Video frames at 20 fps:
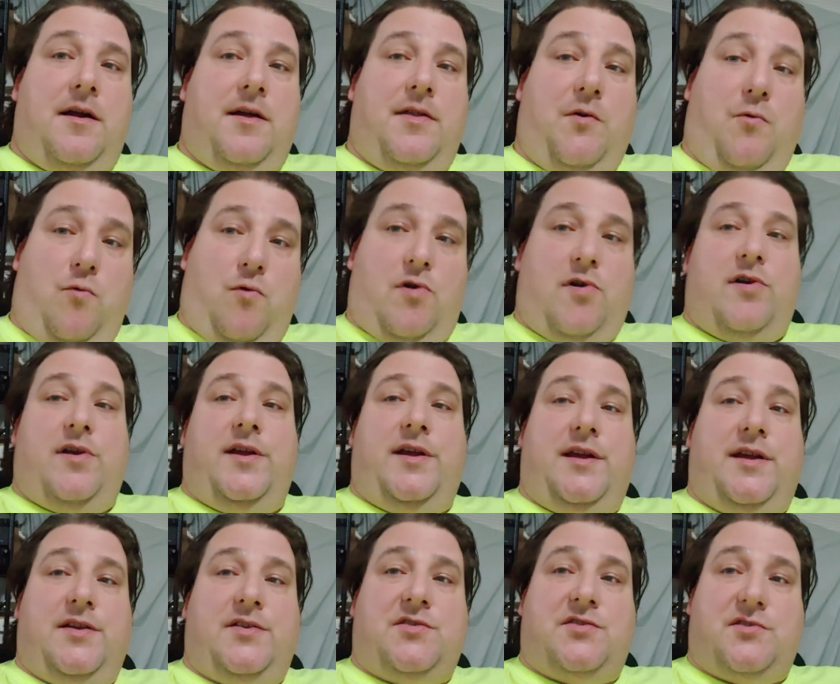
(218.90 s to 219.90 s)
The
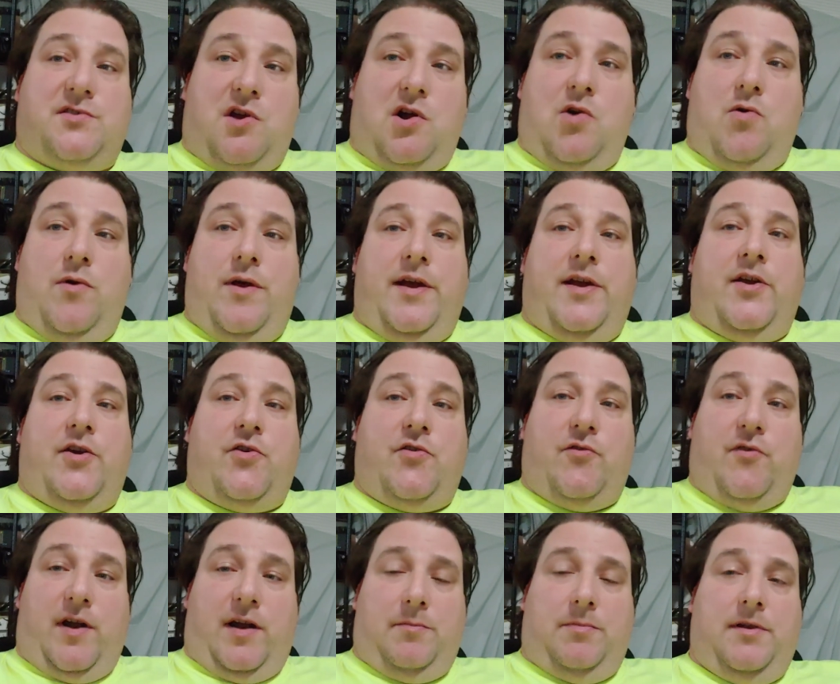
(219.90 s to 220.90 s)
wording is so
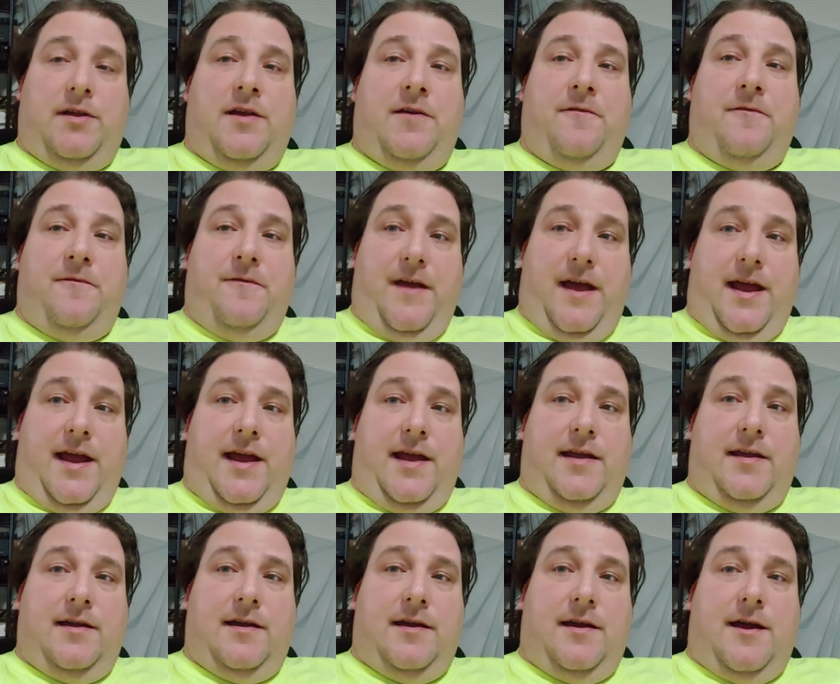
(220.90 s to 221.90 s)
incredibly
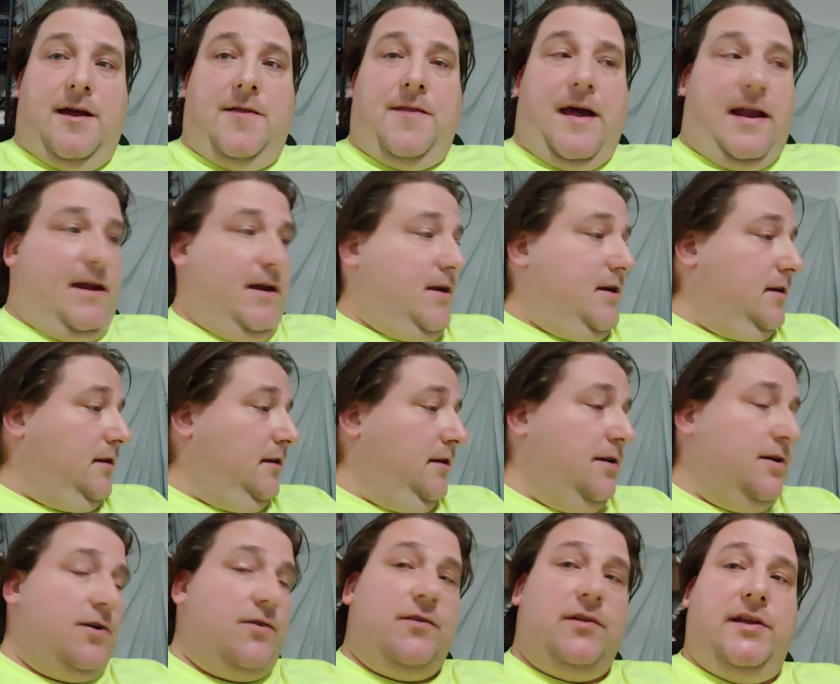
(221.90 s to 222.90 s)
vague that it could
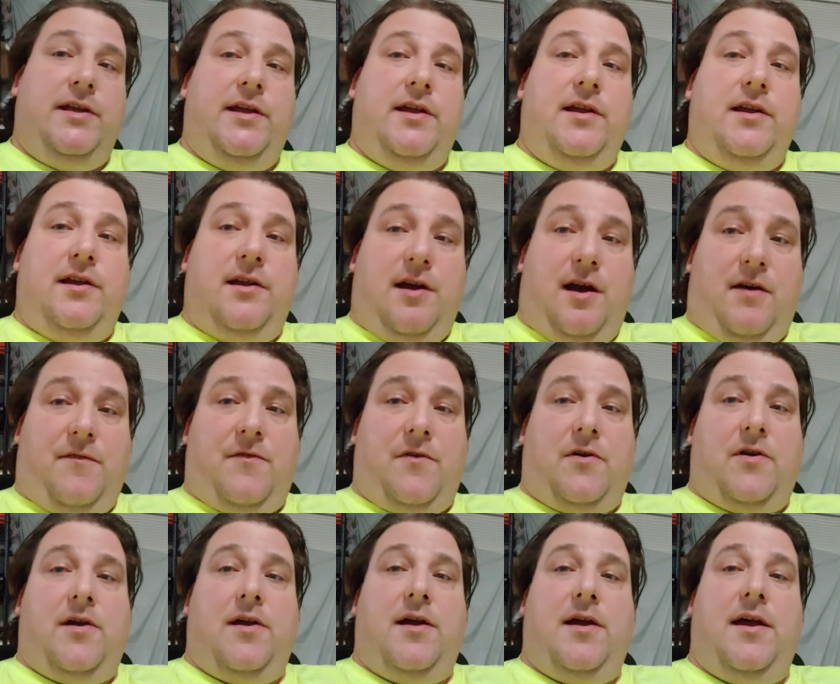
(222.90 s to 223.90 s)
literally
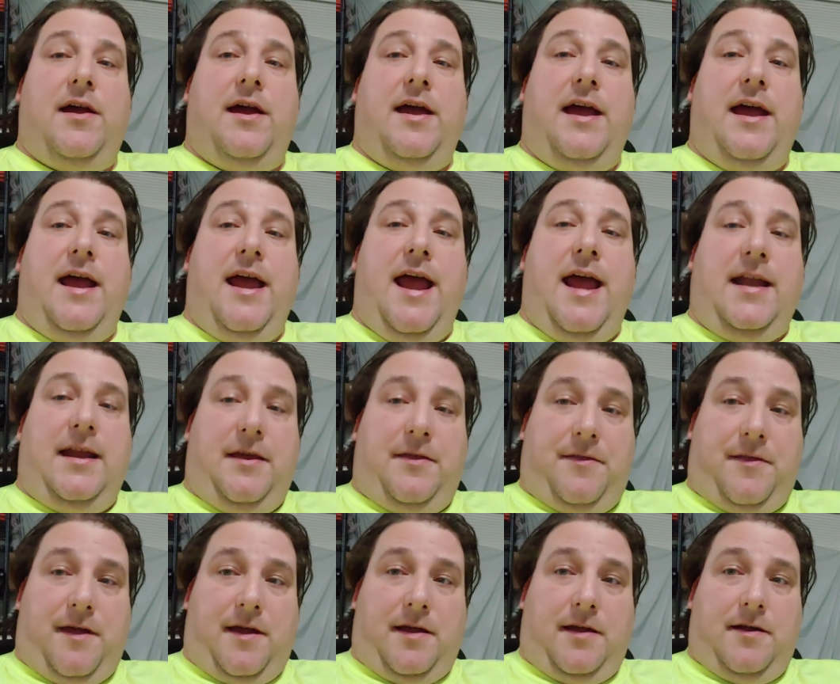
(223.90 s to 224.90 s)
cover
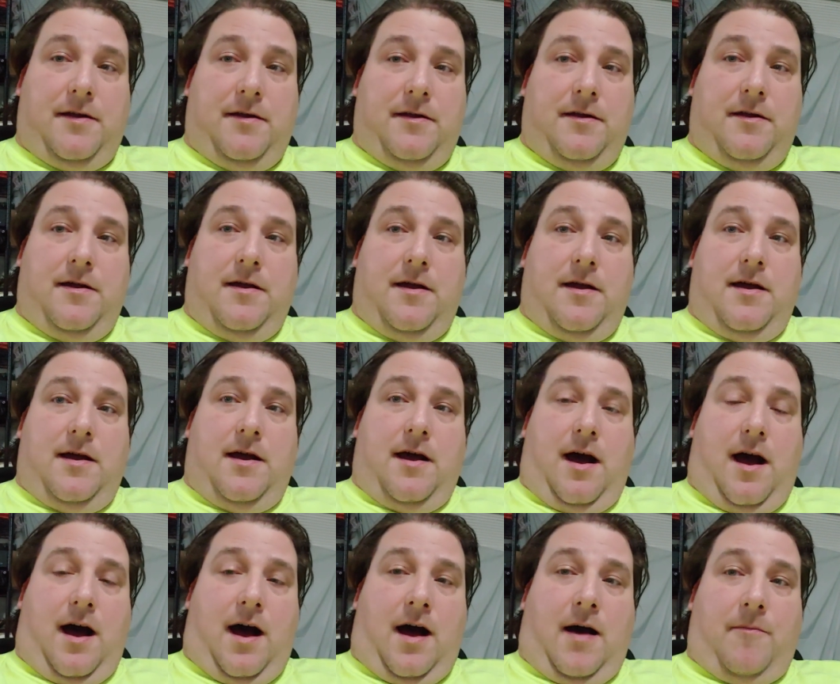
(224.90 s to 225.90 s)
anything.
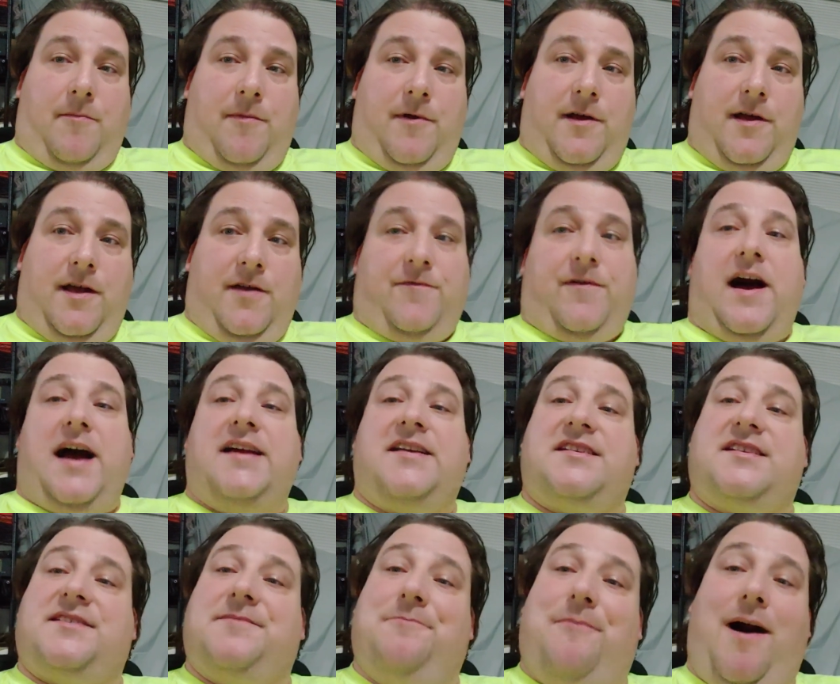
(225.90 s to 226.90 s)
Um, if I
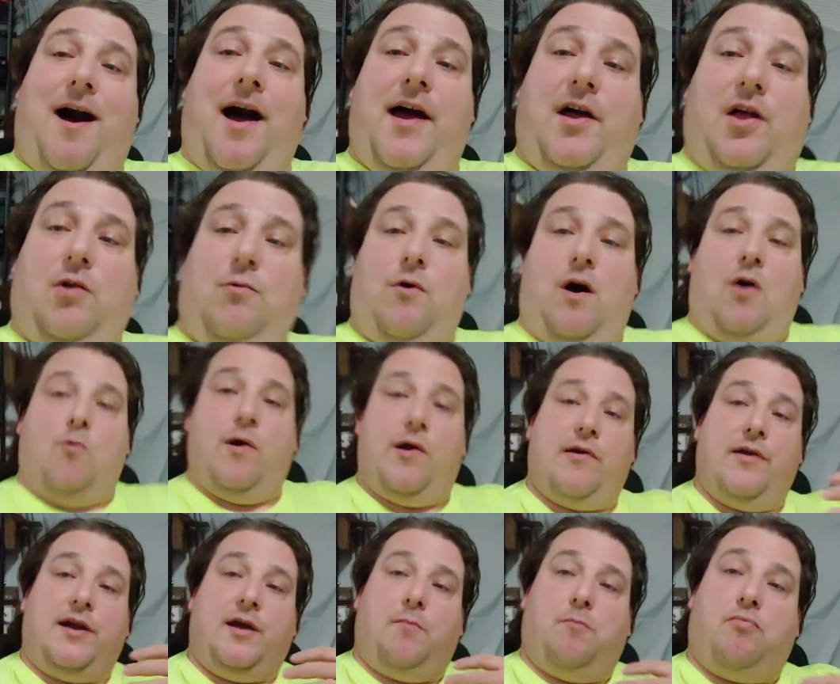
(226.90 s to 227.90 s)
smile while
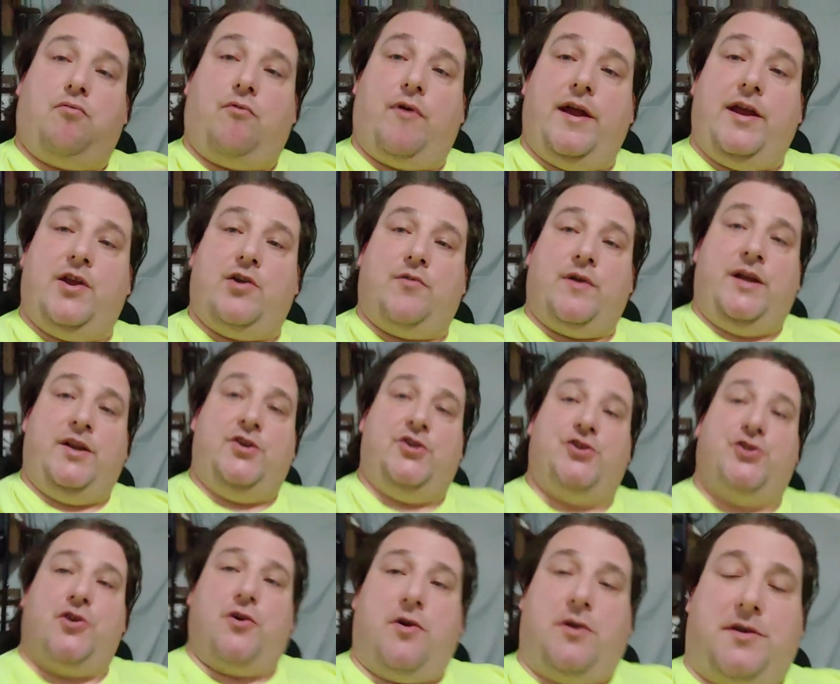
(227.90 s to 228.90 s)
wearing a bright green
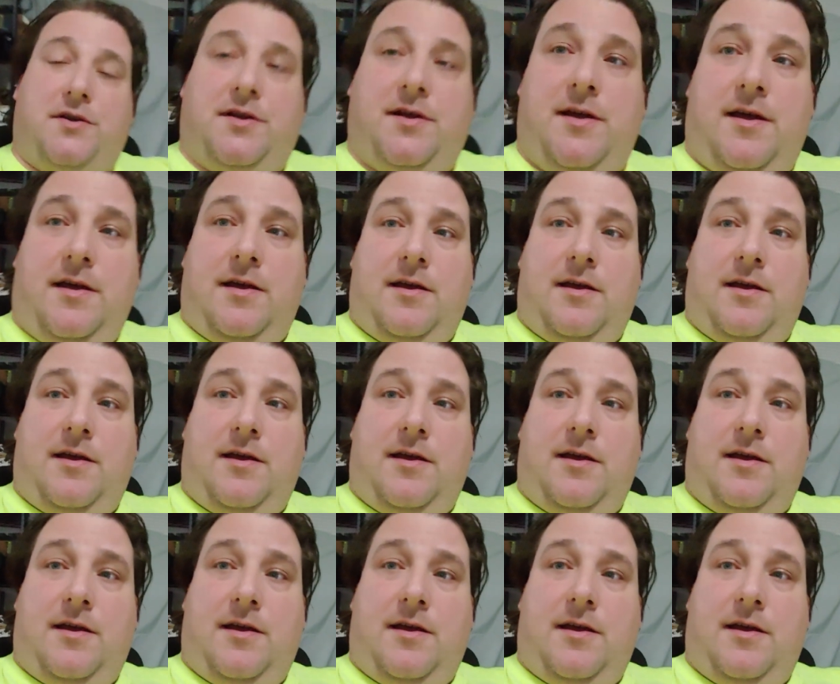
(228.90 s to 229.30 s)
shirt,